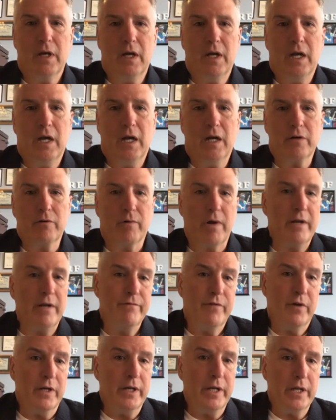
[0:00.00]

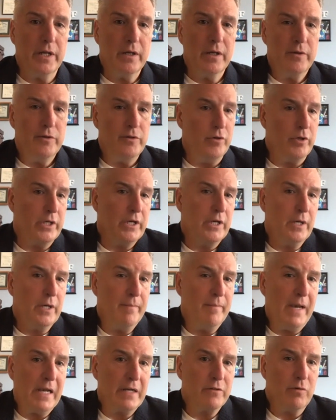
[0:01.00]
grant funding, you can
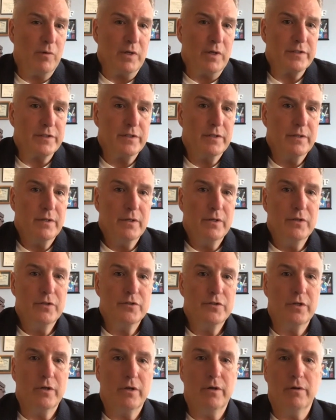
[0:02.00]
come back to us.
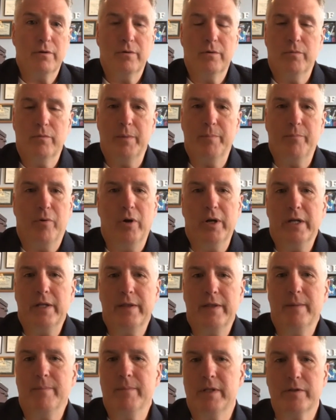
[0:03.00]
So we
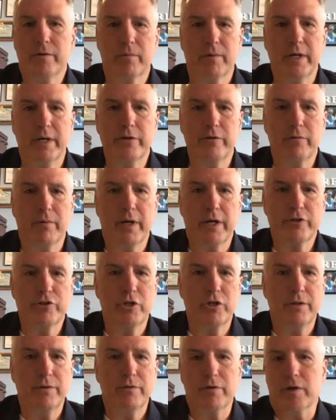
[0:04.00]
pointed them in the right
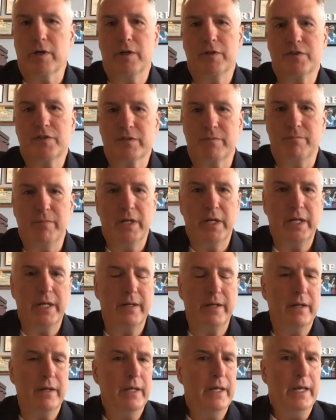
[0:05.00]
direction. They're going to submit
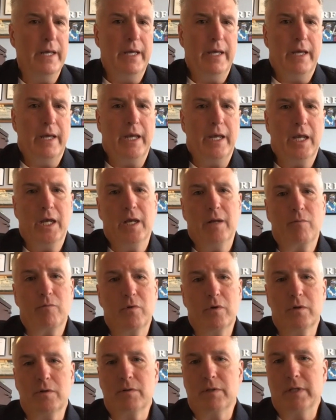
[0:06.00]
it, and
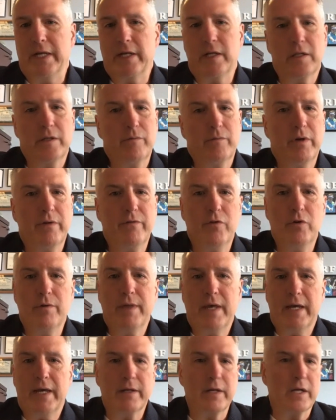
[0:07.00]
we'll likely review
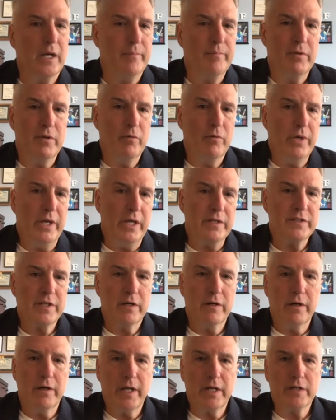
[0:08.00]
that in a couple of weeks
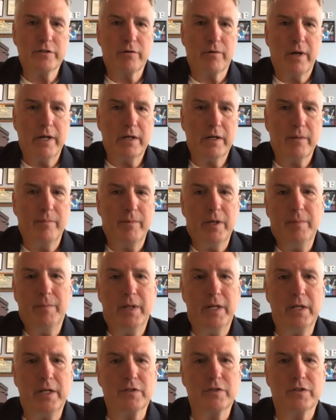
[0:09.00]
at our next grant committee
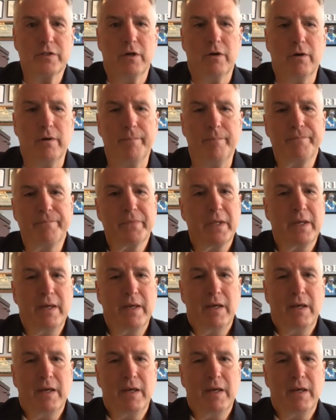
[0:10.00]
meeting. So,